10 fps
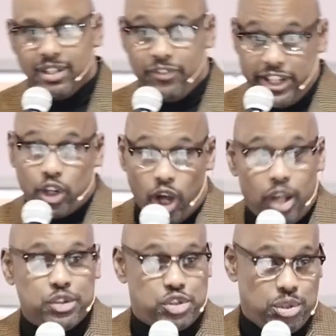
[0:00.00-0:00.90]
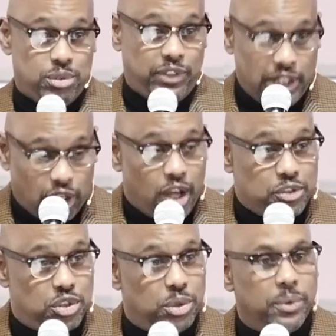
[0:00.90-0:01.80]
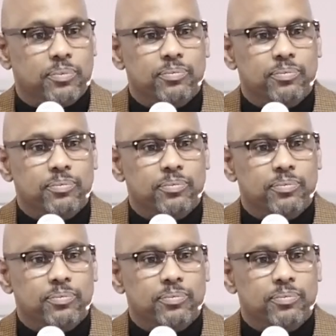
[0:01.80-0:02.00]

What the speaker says: If he calls you,